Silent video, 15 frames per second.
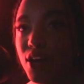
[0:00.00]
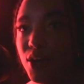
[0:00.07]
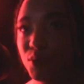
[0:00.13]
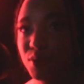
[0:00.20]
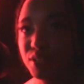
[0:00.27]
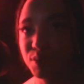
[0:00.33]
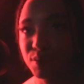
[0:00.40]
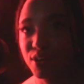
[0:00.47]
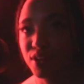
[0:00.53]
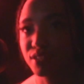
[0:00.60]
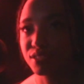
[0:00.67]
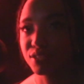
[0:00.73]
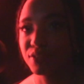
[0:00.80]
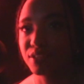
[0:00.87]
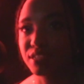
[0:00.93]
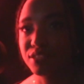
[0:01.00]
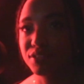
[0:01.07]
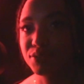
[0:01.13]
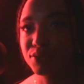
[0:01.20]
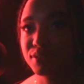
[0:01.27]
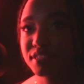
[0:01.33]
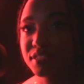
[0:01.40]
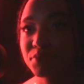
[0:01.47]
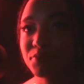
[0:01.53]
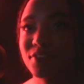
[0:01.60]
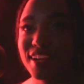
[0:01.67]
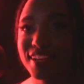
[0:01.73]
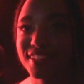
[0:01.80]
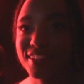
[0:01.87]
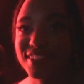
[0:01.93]
Oh, and then we're also gonna do some
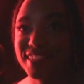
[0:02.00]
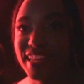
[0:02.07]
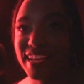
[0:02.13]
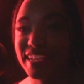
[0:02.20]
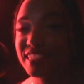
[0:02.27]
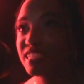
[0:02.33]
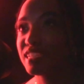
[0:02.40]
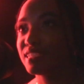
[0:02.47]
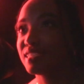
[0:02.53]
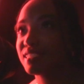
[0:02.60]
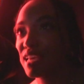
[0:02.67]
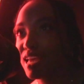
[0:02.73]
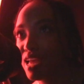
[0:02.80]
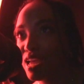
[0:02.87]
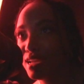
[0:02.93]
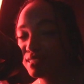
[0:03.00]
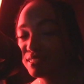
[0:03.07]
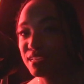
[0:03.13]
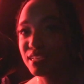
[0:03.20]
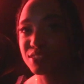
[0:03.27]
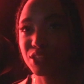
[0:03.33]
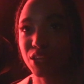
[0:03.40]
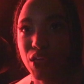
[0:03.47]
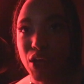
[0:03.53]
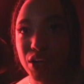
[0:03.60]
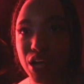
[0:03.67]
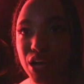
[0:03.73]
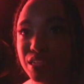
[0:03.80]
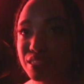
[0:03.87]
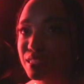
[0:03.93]
regular light because this
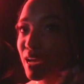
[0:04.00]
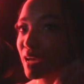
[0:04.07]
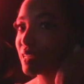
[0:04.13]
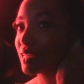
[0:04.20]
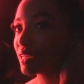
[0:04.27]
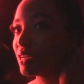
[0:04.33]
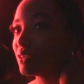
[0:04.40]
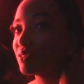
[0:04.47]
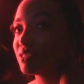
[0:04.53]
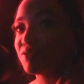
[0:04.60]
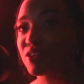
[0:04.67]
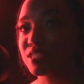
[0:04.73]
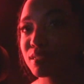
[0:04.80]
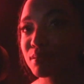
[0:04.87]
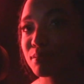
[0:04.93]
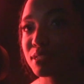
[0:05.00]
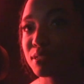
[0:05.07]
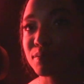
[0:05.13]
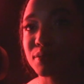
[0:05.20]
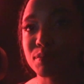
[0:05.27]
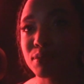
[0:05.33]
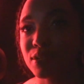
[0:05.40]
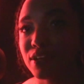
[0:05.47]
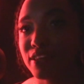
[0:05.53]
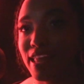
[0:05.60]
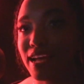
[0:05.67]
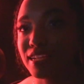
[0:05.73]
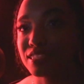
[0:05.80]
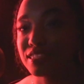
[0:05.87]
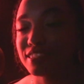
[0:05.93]
look is kinda cute. It's the first time we're gonna put on
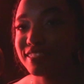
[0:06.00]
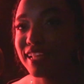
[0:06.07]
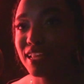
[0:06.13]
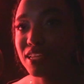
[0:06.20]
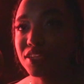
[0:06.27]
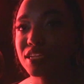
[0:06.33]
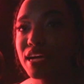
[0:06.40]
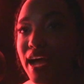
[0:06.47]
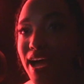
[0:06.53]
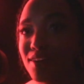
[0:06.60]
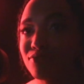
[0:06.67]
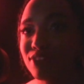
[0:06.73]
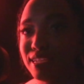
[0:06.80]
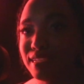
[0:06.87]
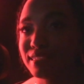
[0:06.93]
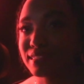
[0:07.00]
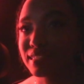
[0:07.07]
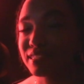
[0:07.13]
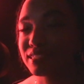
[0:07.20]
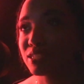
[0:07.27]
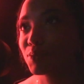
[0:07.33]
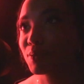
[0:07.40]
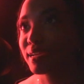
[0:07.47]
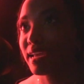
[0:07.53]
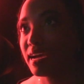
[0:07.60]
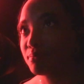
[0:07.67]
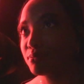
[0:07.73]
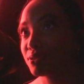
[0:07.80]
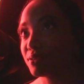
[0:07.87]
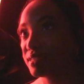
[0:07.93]
lashes that look halfway decent, so we're
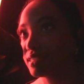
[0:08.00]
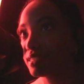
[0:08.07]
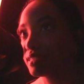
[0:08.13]
capturing